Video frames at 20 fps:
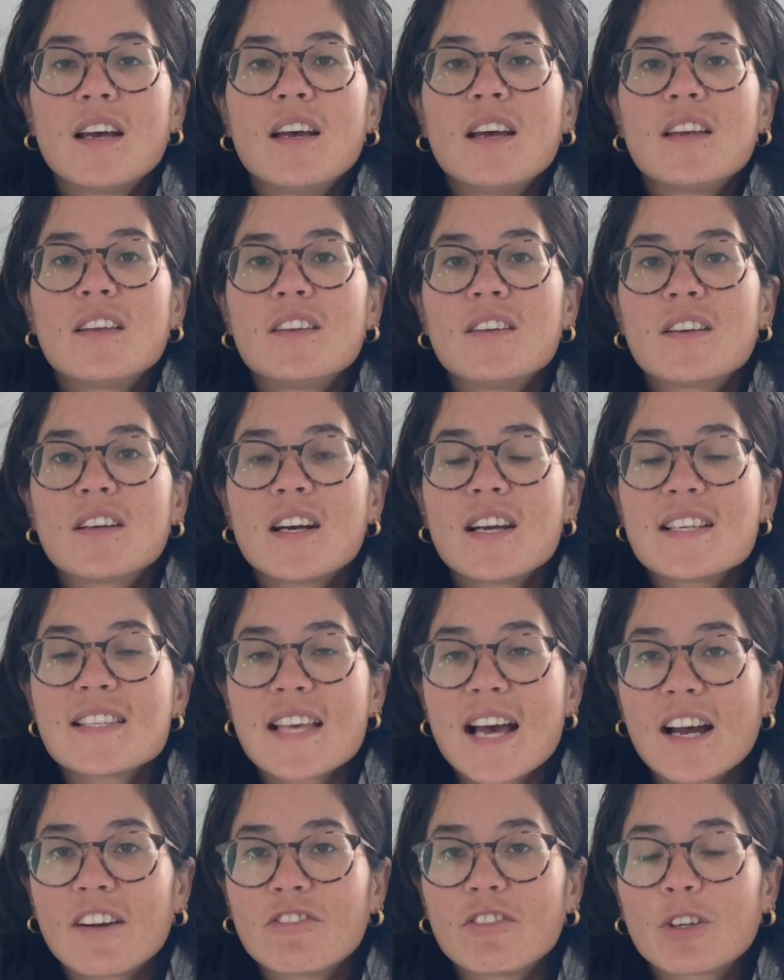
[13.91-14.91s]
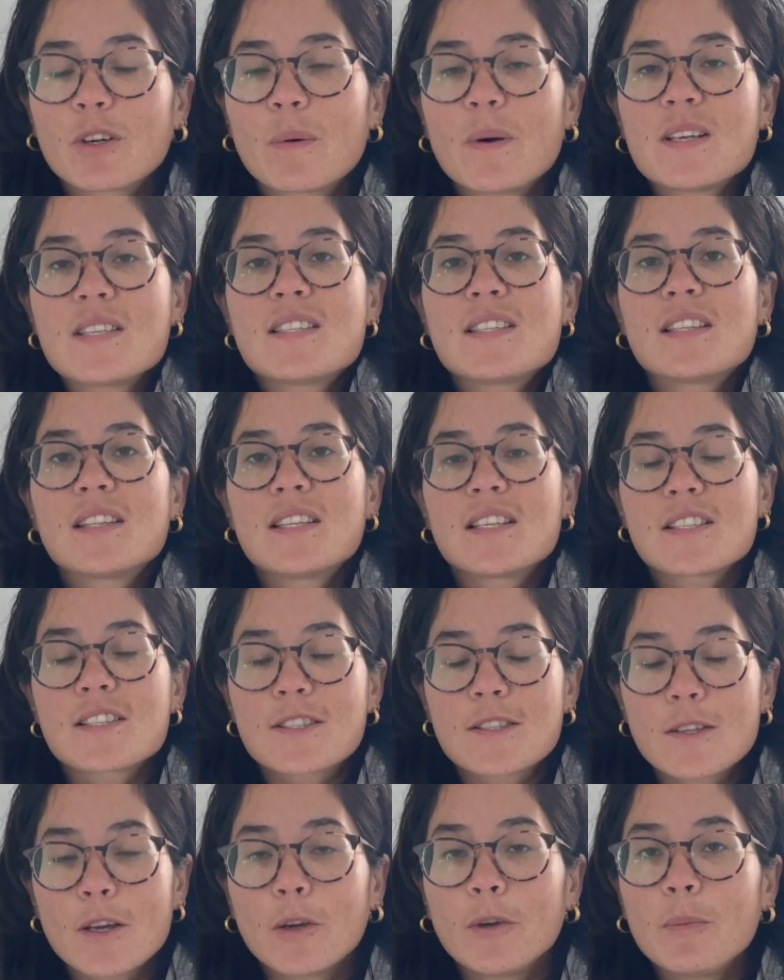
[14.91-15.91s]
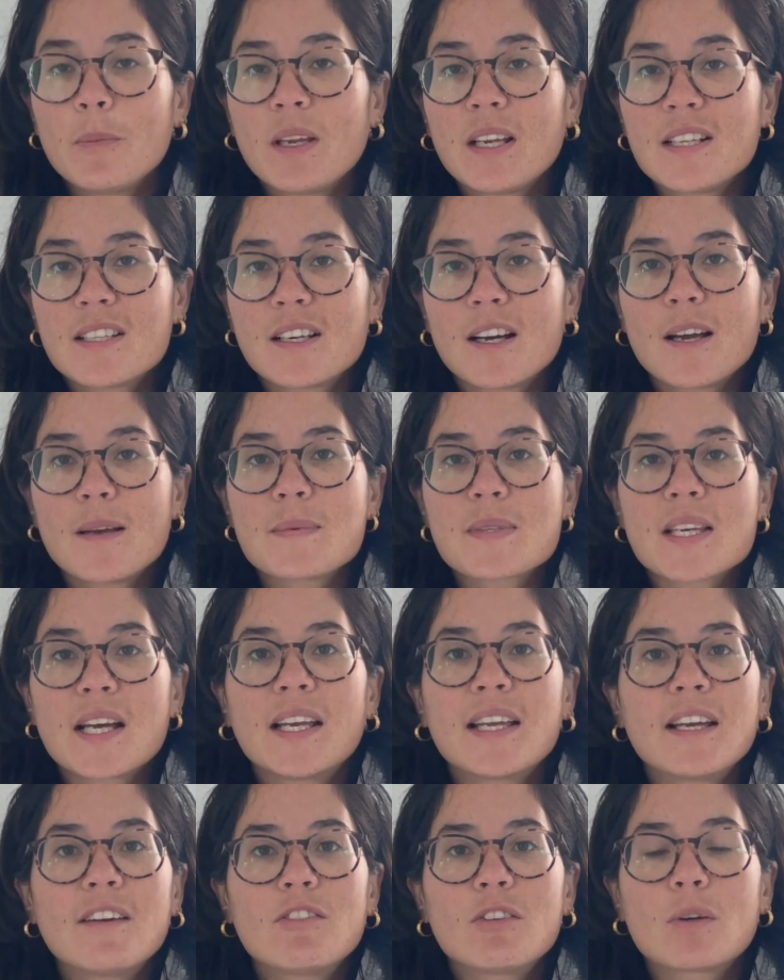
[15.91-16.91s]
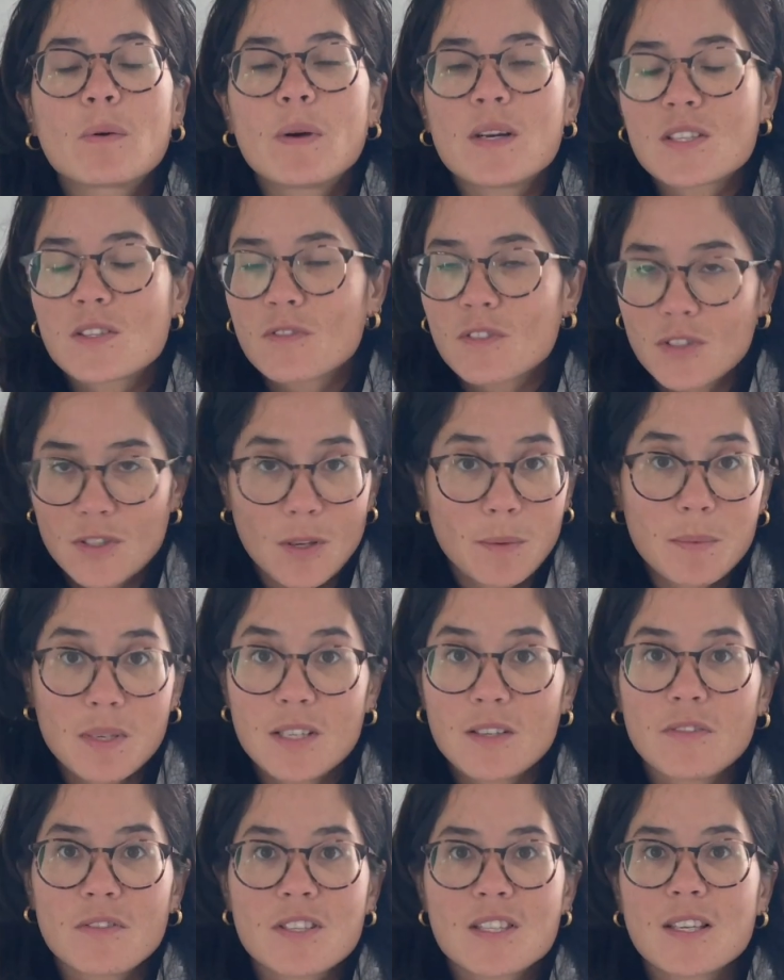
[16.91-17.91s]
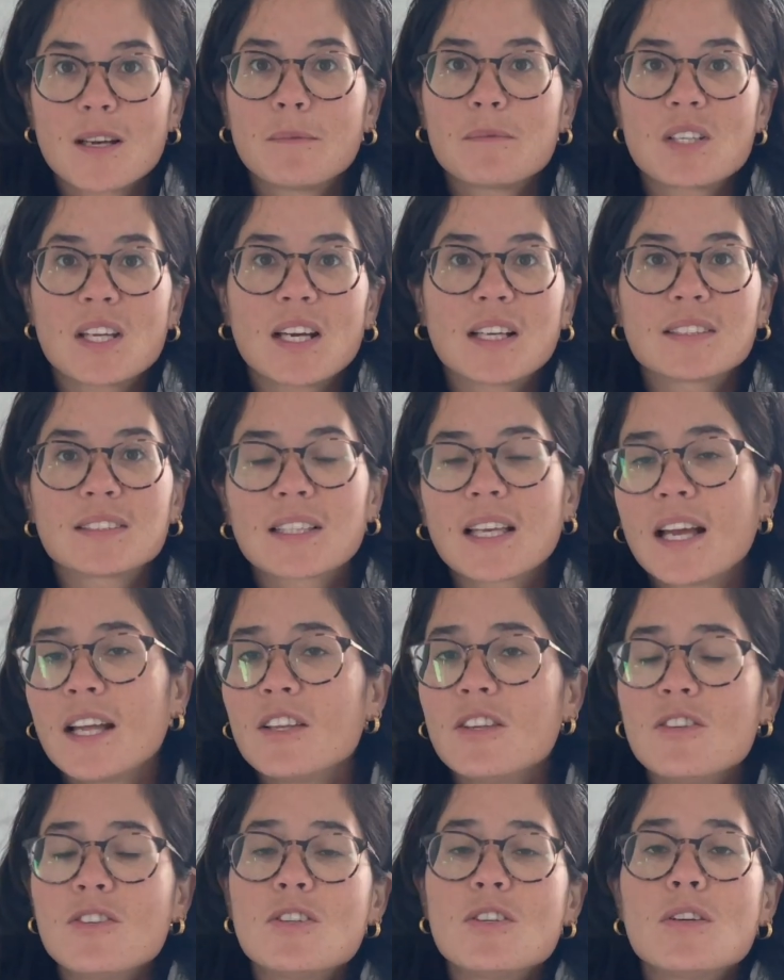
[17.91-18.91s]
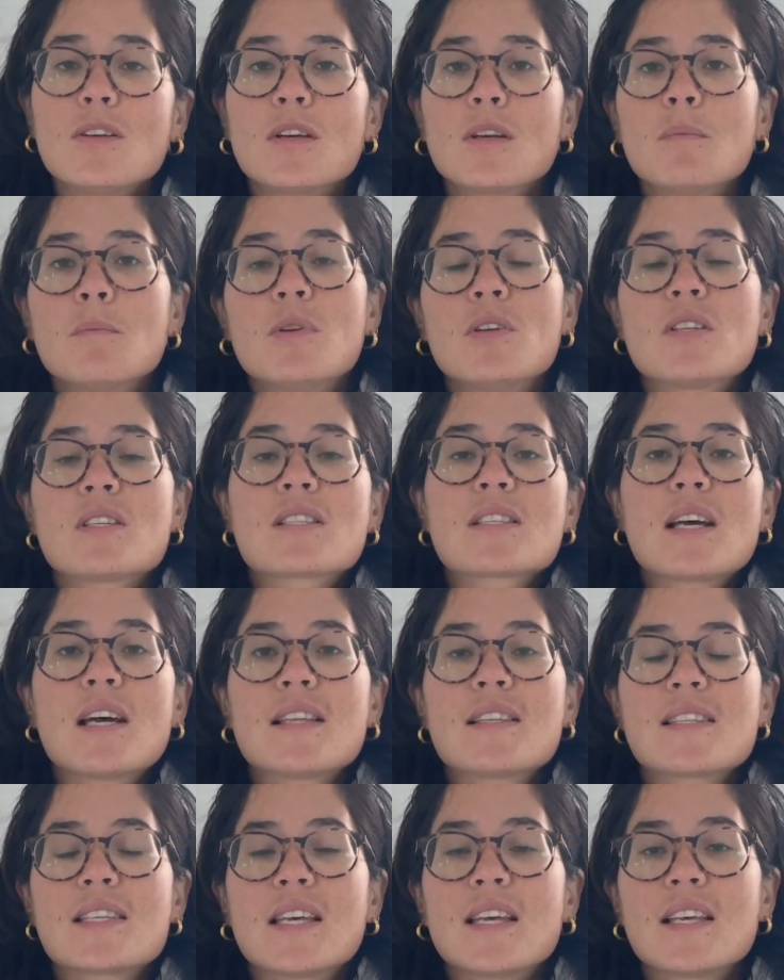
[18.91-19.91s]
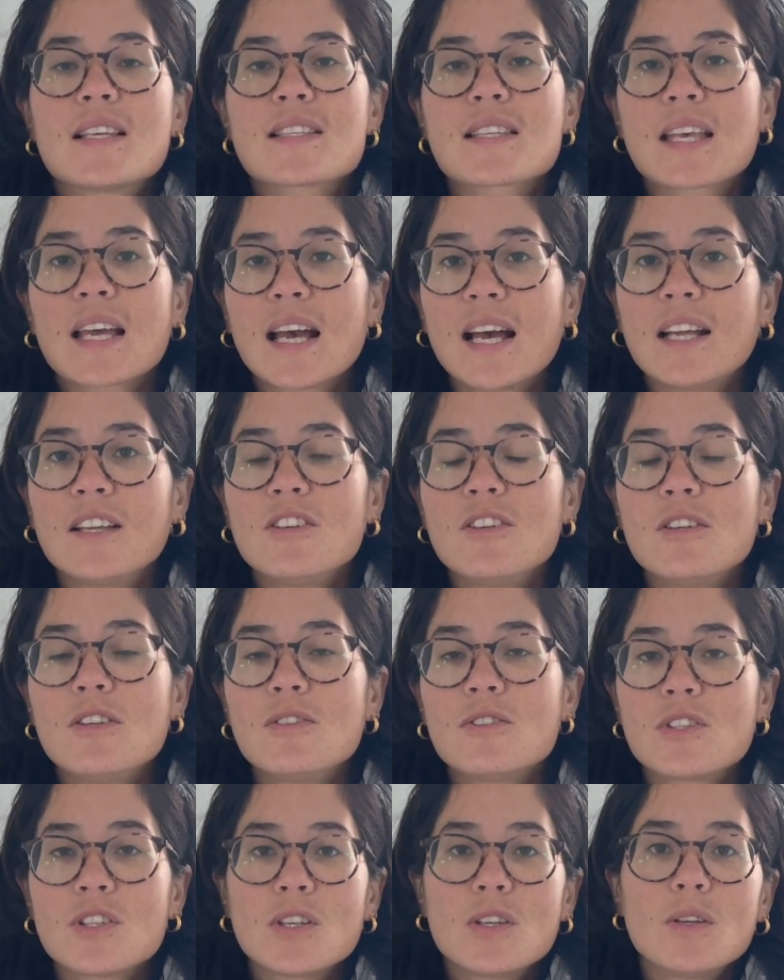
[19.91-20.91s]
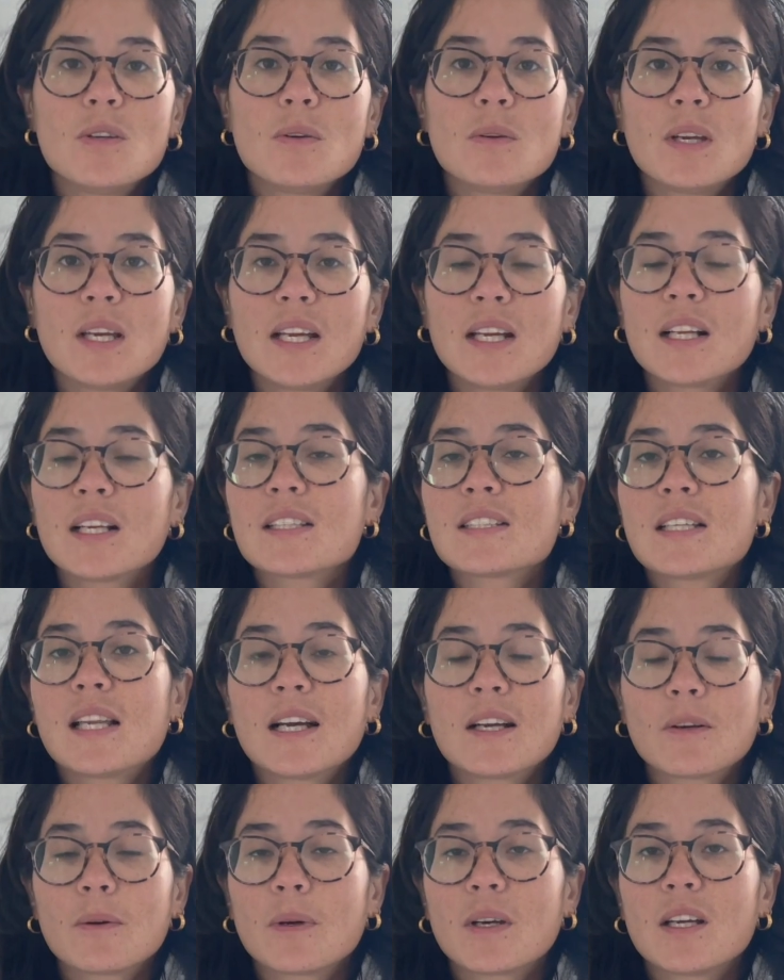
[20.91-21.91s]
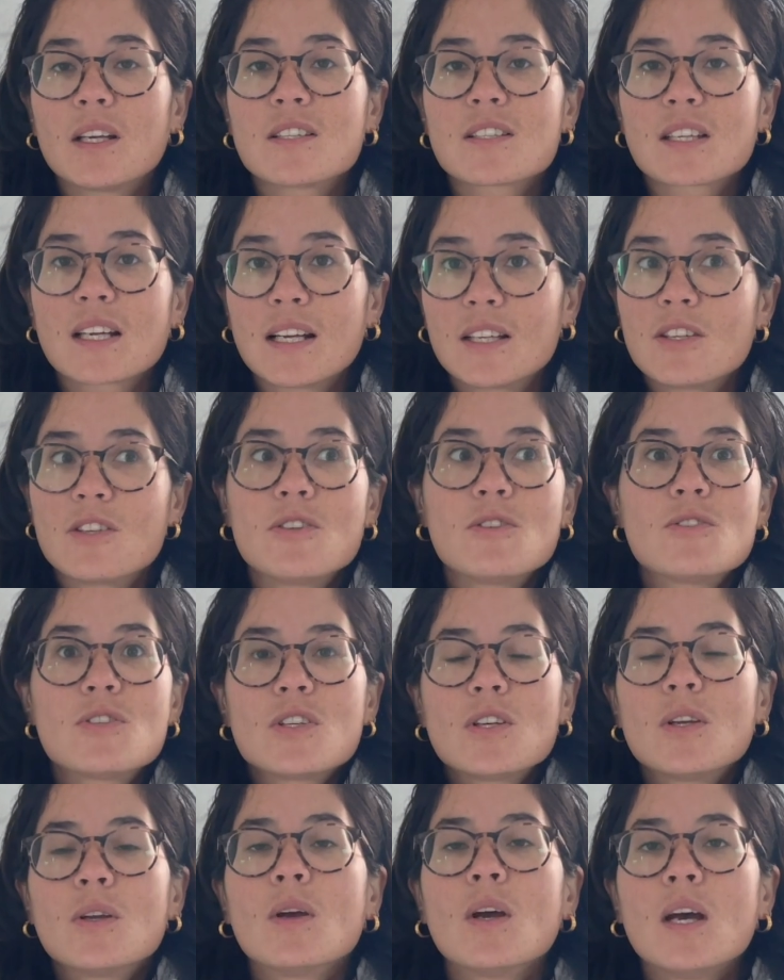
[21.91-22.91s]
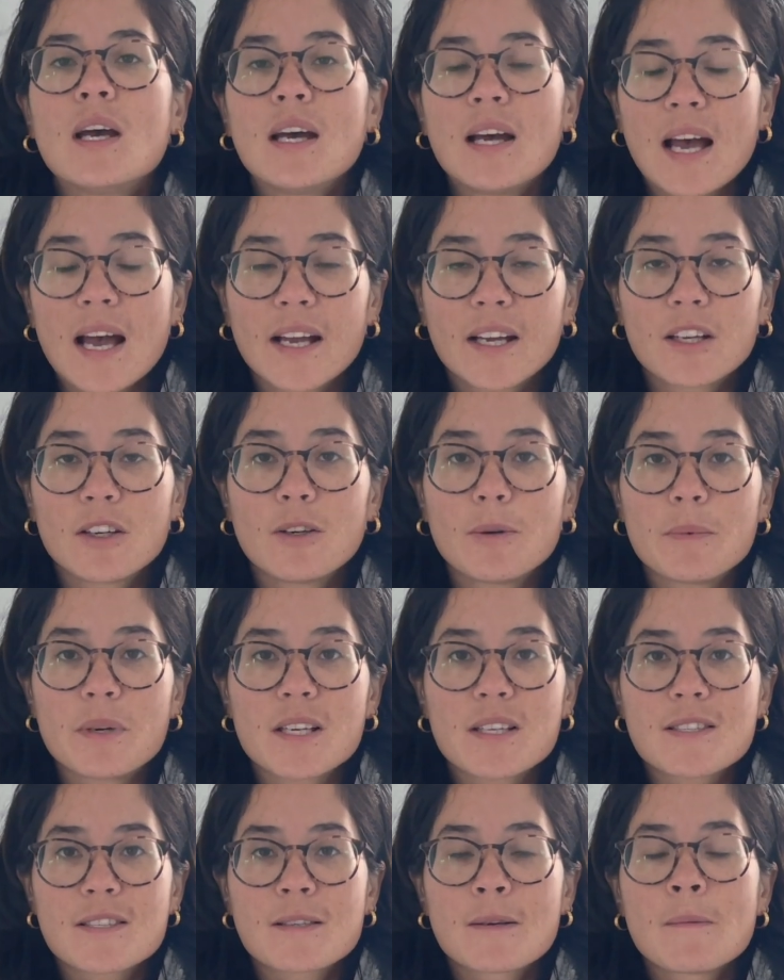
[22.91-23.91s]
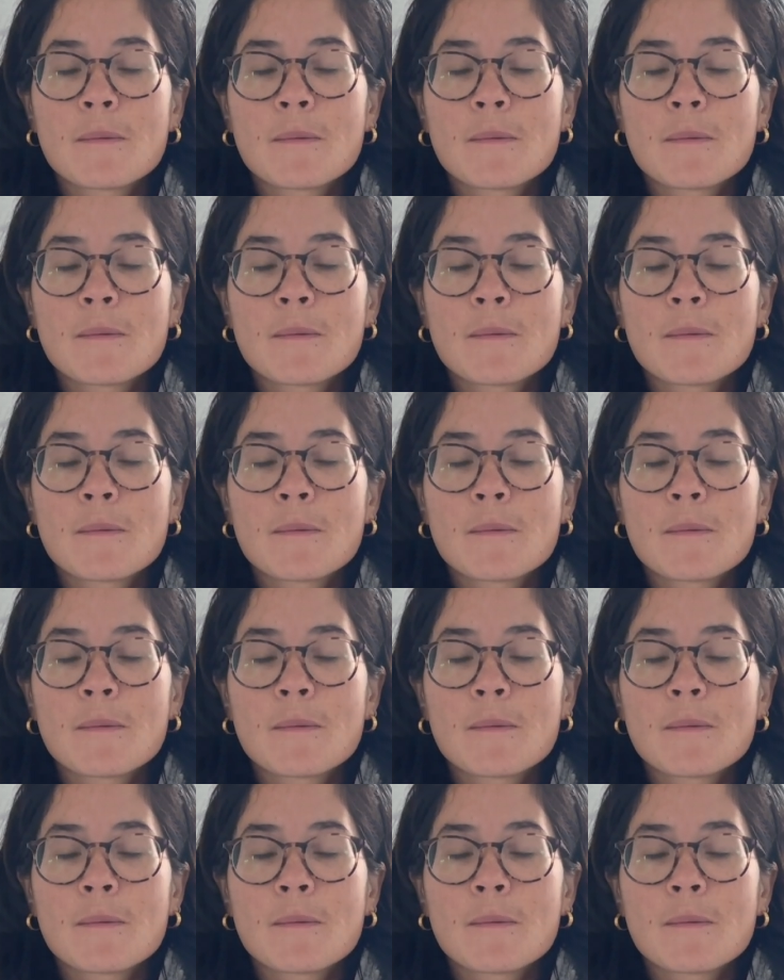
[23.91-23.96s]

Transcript: You guys have requested this so many times. I get requests for so many different subjects. Can you do computer sciences? Can you do English language? Can you do economics?